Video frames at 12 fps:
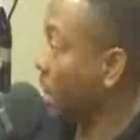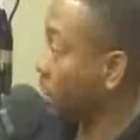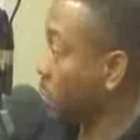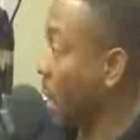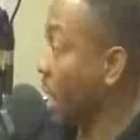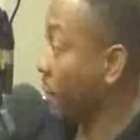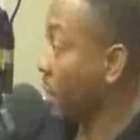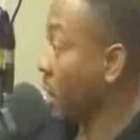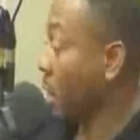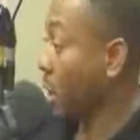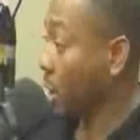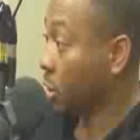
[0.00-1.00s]
Kevin's wife.
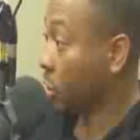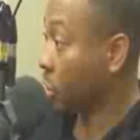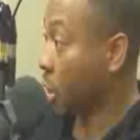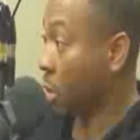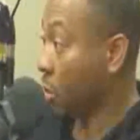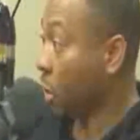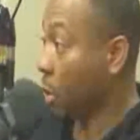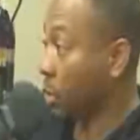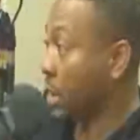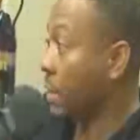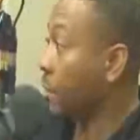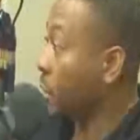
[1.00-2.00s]
So, you know, it
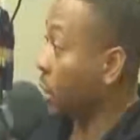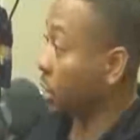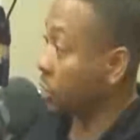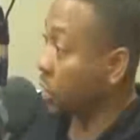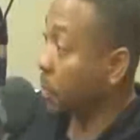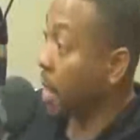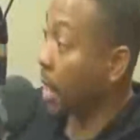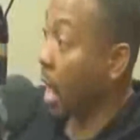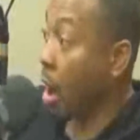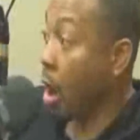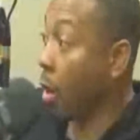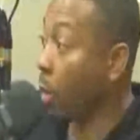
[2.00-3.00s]
was never no disrespect.
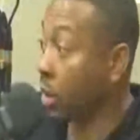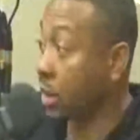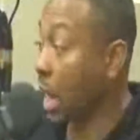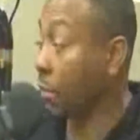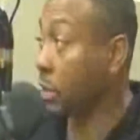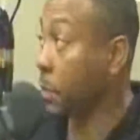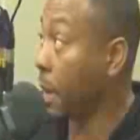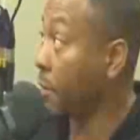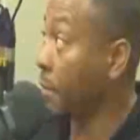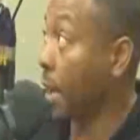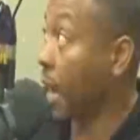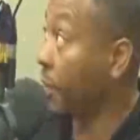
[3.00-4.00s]
I always had respect
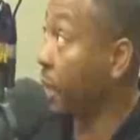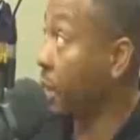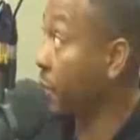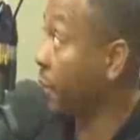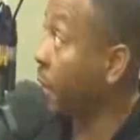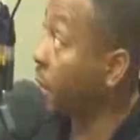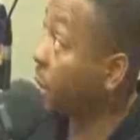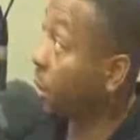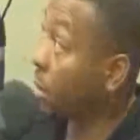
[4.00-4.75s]
for Mike. I think he's funny.